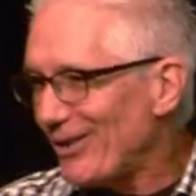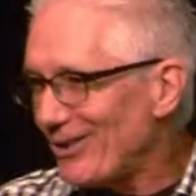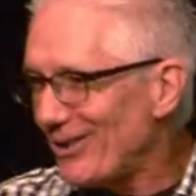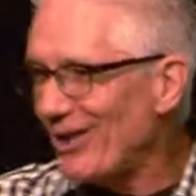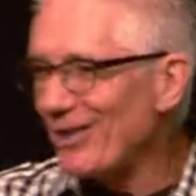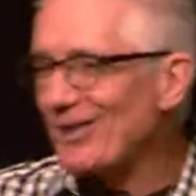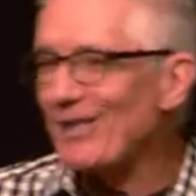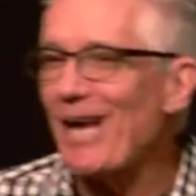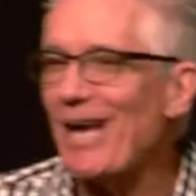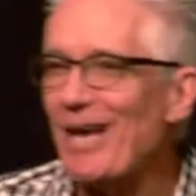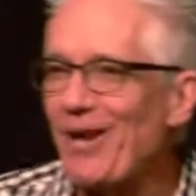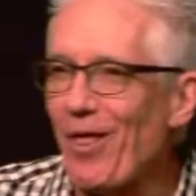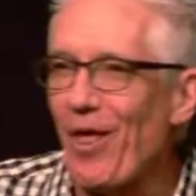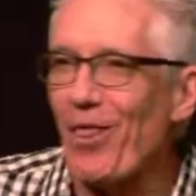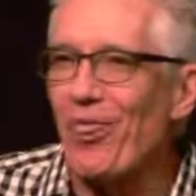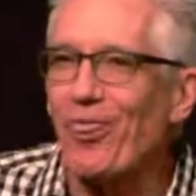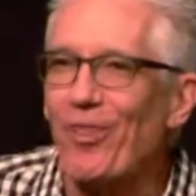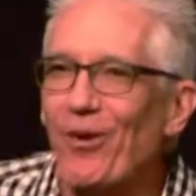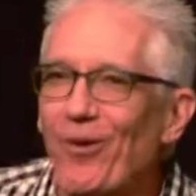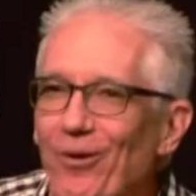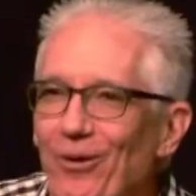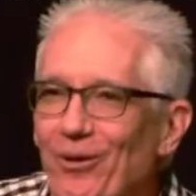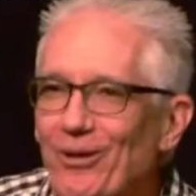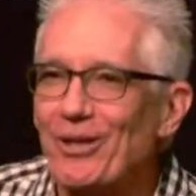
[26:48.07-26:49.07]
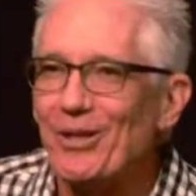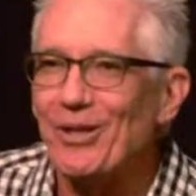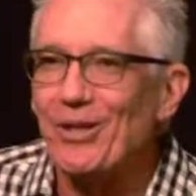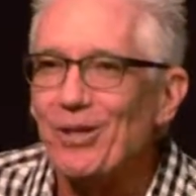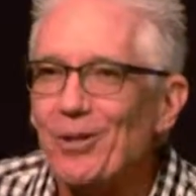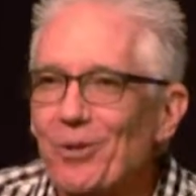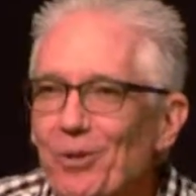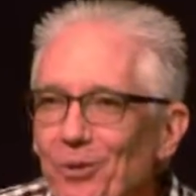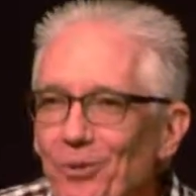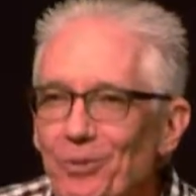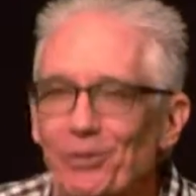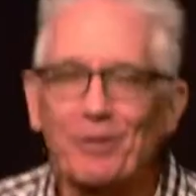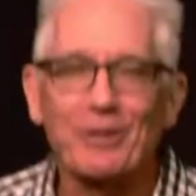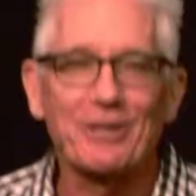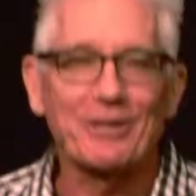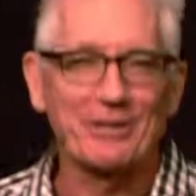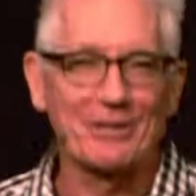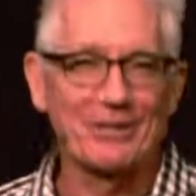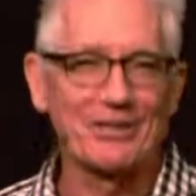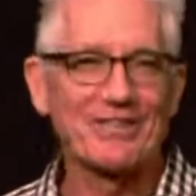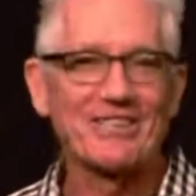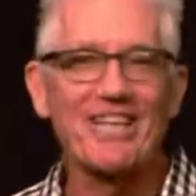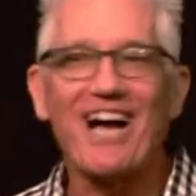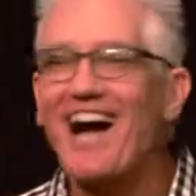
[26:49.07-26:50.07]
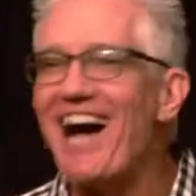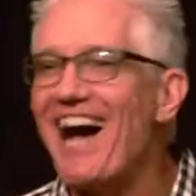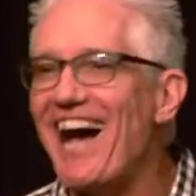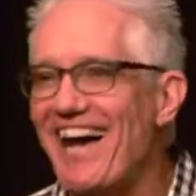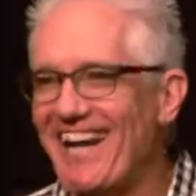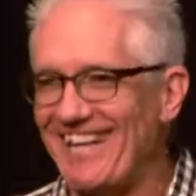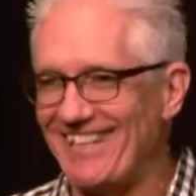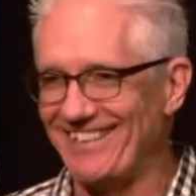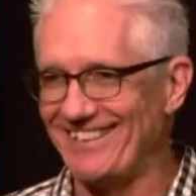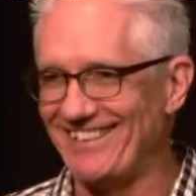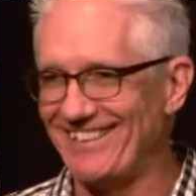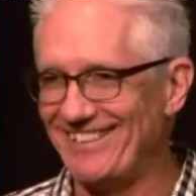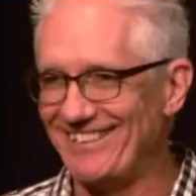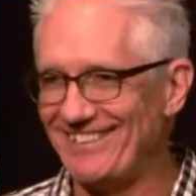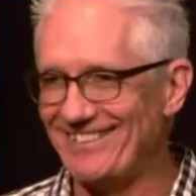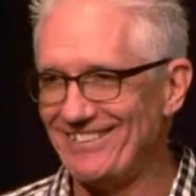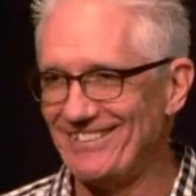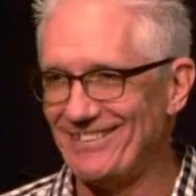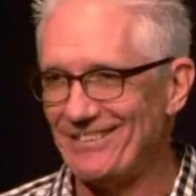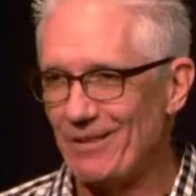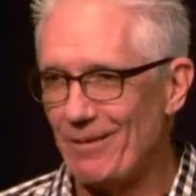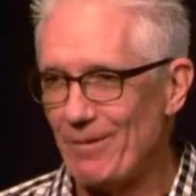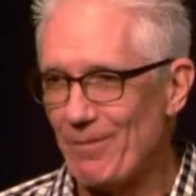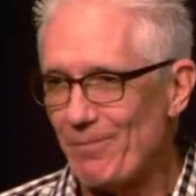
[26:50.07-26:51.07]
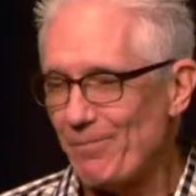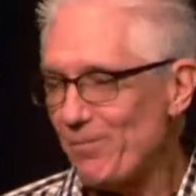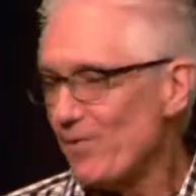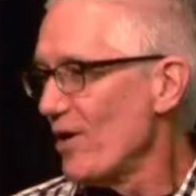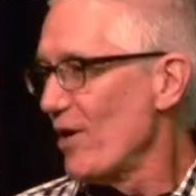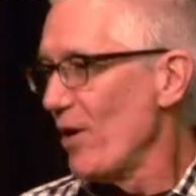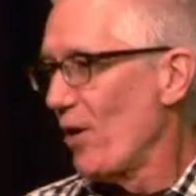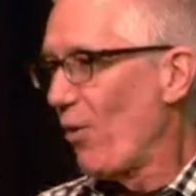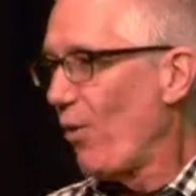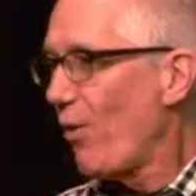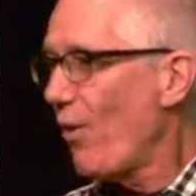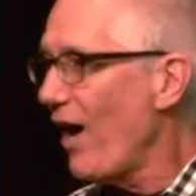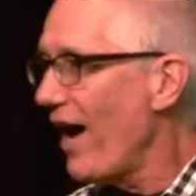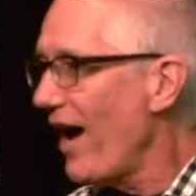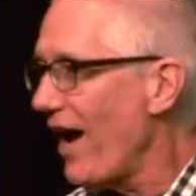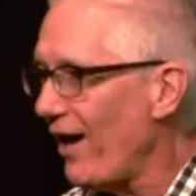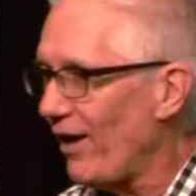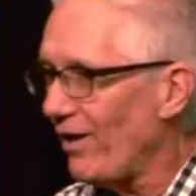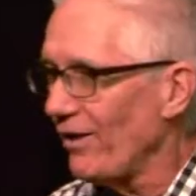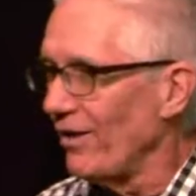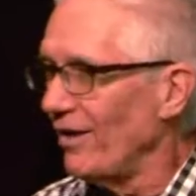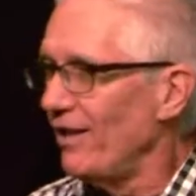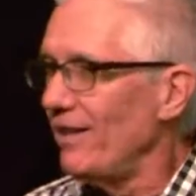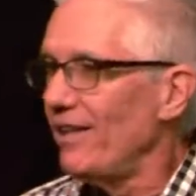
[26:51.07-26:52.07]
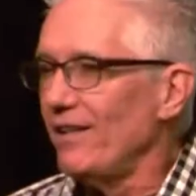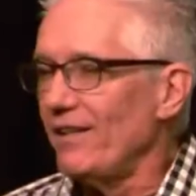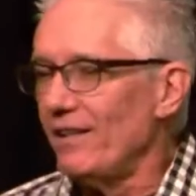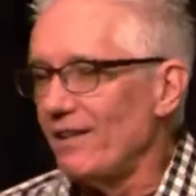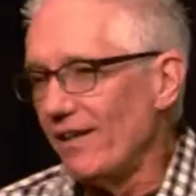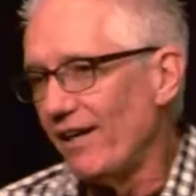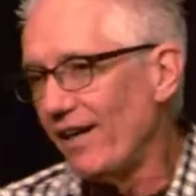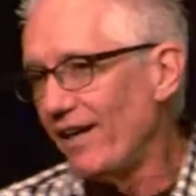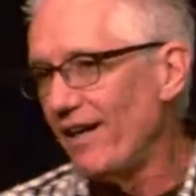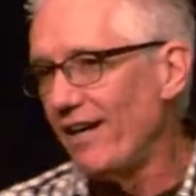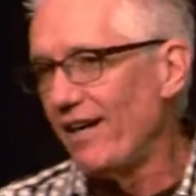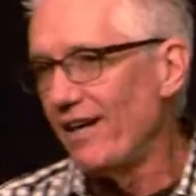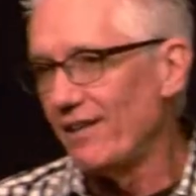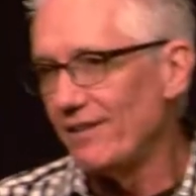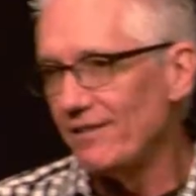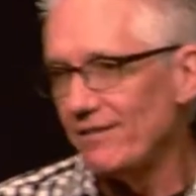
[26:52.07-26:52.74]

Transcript: that's kind of the thorn in the youth worker's side, you know. Well, uh,